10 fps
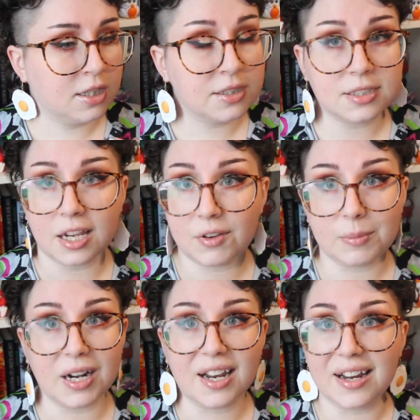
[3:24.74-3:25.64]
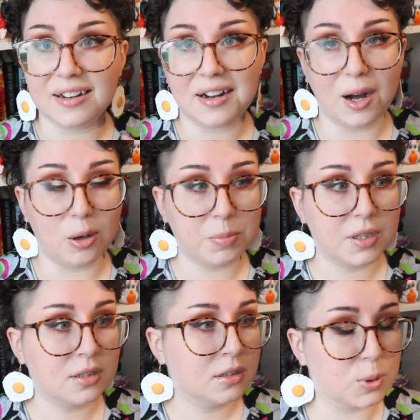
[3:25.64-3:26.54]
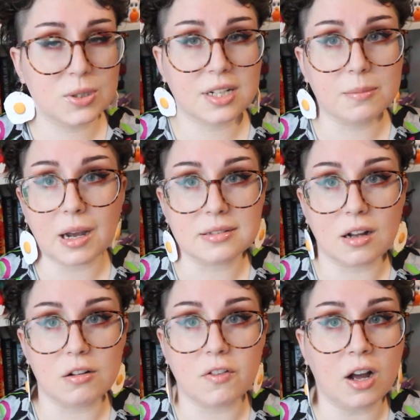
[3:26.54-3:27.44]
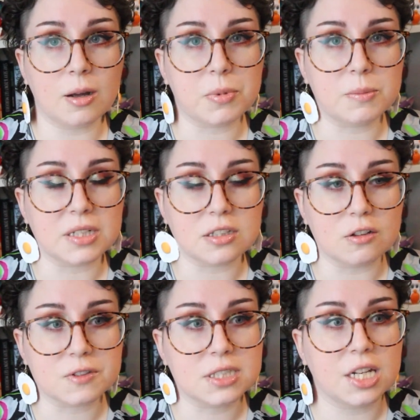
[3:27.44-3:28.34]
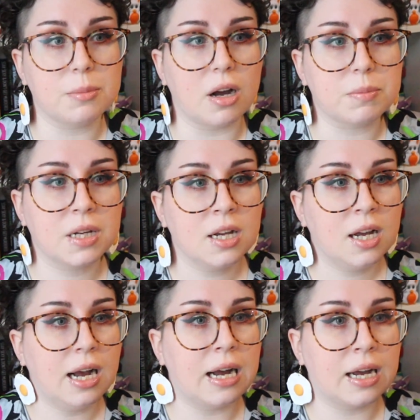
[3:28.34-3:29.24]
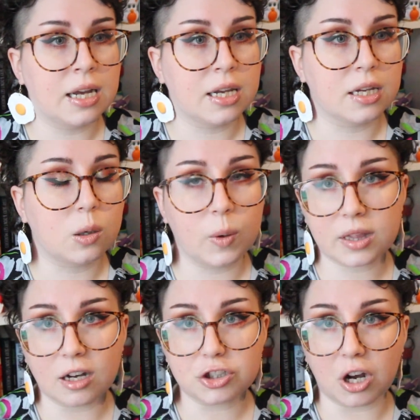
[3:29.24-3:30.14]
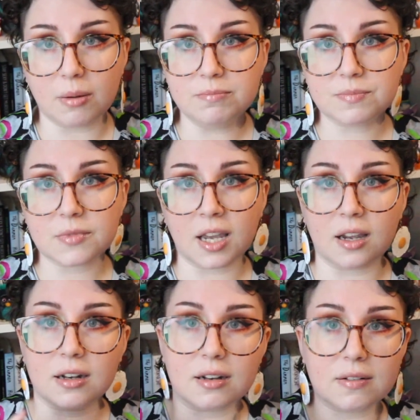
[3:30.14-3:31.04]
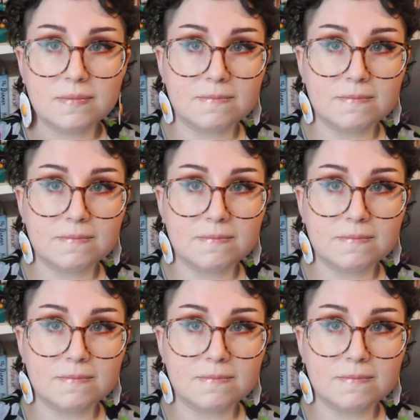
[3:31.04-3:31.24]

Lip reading: saving money, help boosting myself up and my self-esteem up, I quit that job, and